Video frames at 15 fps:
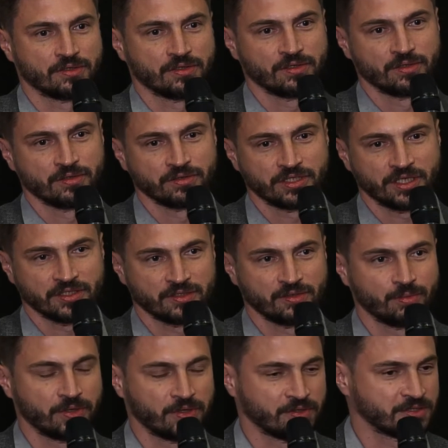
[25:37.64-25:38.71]
is
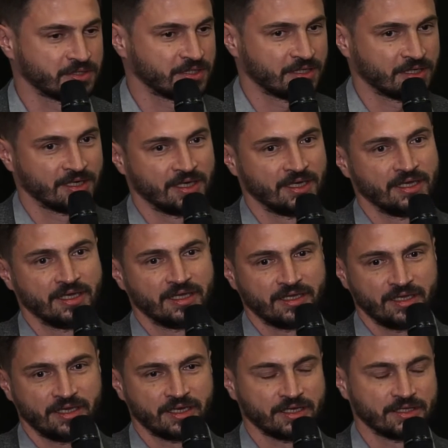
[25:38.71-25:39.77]
about being
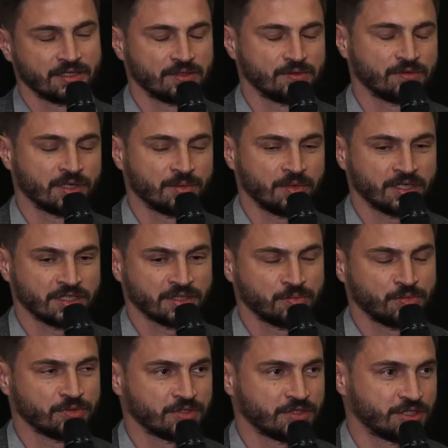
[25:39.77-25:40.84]
related to
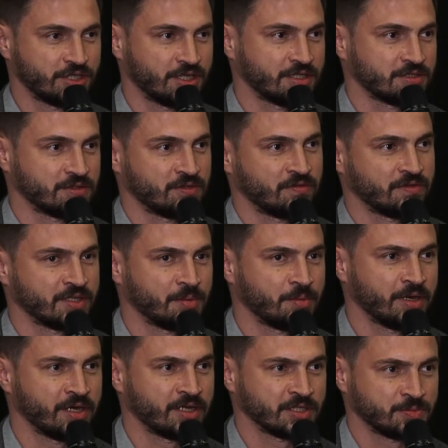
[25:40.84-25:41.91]
time, to
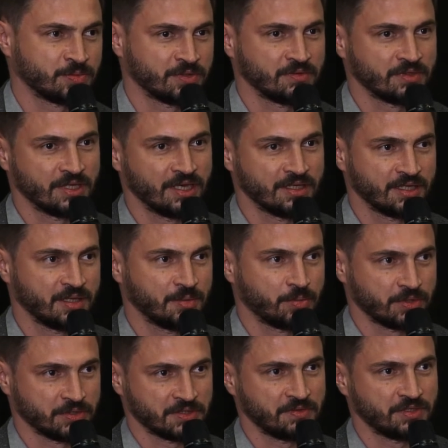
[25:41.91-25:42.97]
space, and there
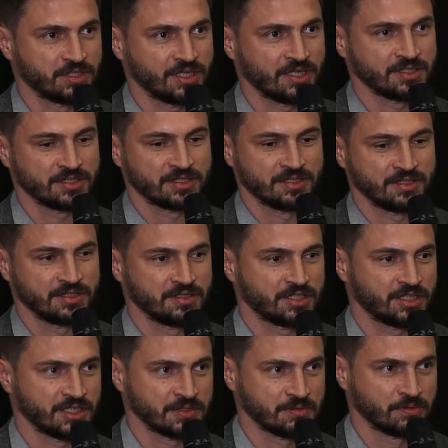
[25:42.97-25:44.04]
has to be
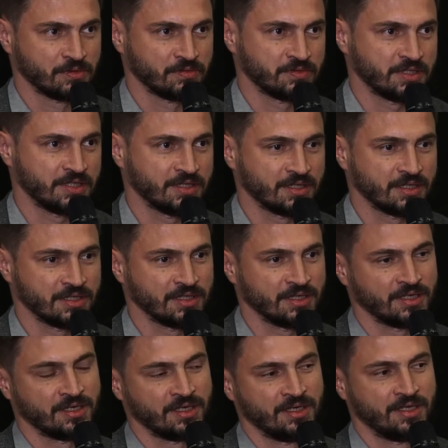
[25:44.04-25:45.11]
integrity.
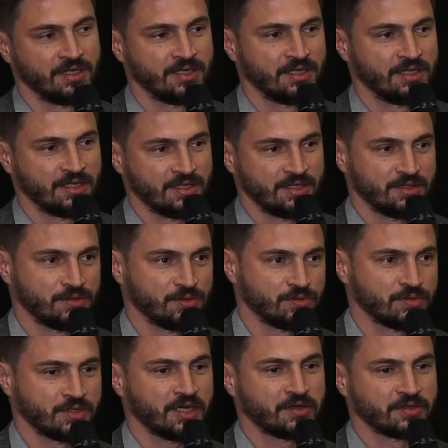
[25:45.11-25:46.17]
As the architect,
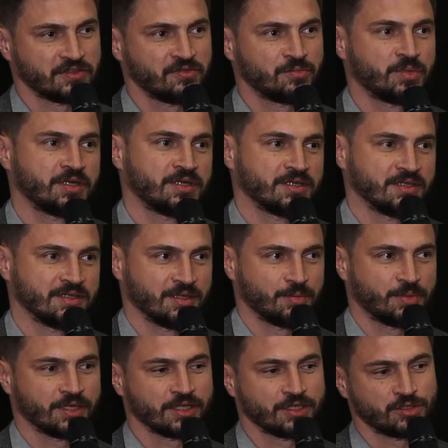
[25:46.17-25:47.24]
you're telling a
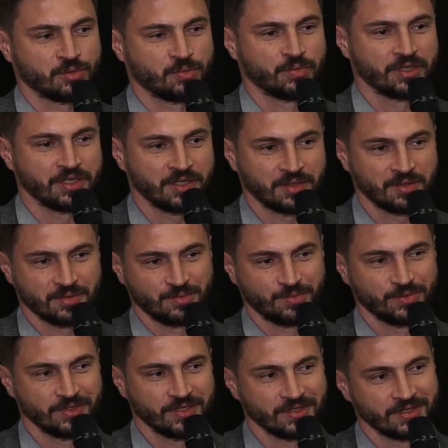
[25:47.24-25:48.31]
story about the
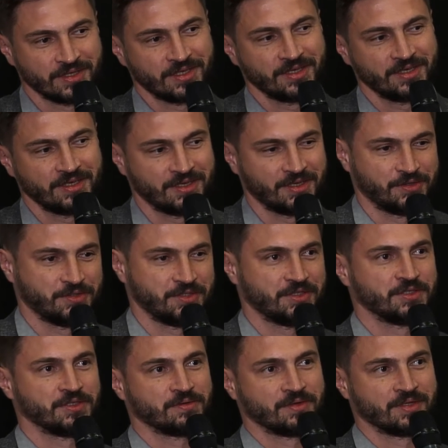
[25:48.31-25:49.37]
times you're living
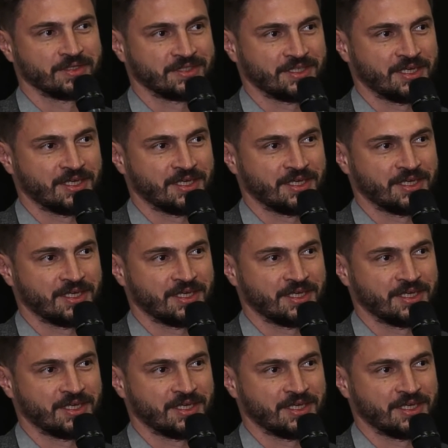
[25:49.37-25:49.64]
in.